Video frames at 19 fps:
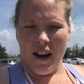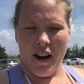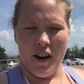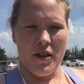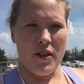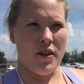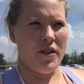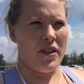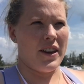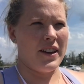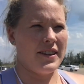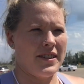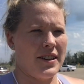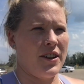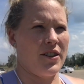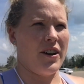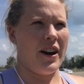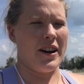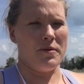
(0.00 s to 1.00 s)
Although that is
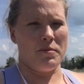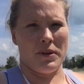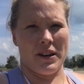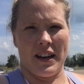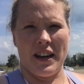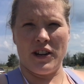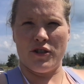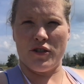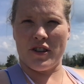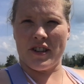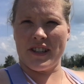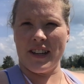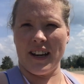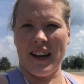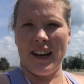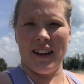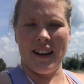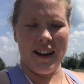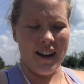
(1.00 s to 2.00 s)
incredibly
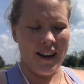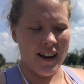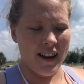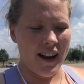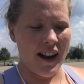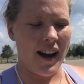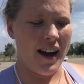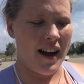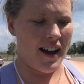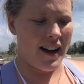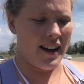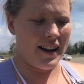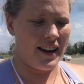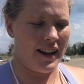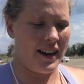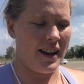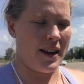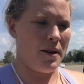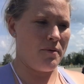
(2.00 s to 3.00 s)
interesting,
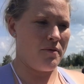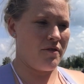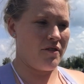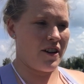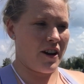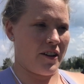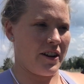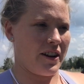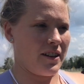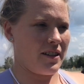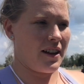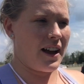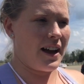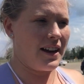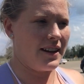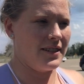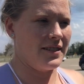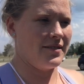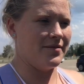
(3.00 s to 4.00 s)
I am very
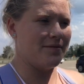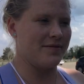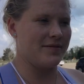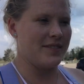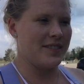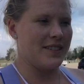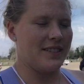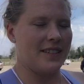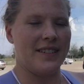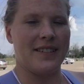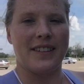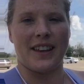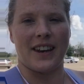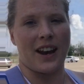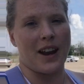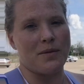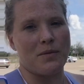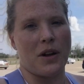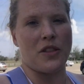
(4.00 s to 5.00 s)
glad that
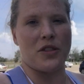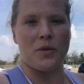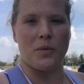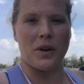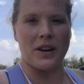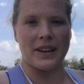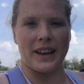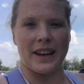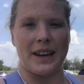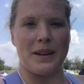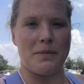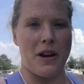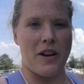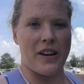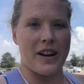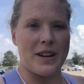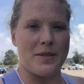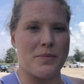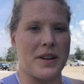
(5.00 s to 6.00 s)
I'm not the one getting
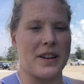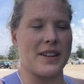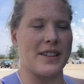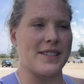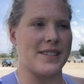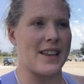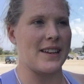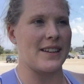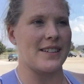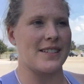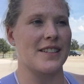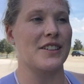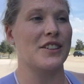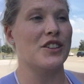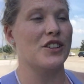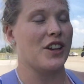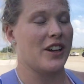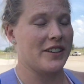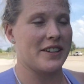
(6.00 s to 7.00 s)
married, because that is a
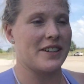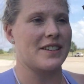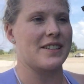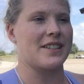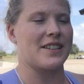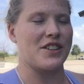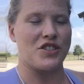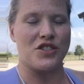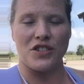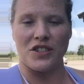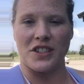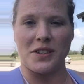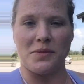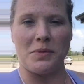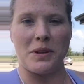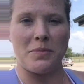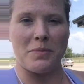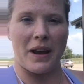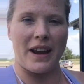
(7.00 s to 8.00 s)
lot of decisions to
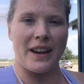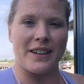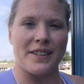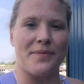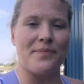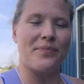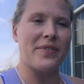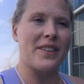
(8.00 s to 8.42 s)
be made.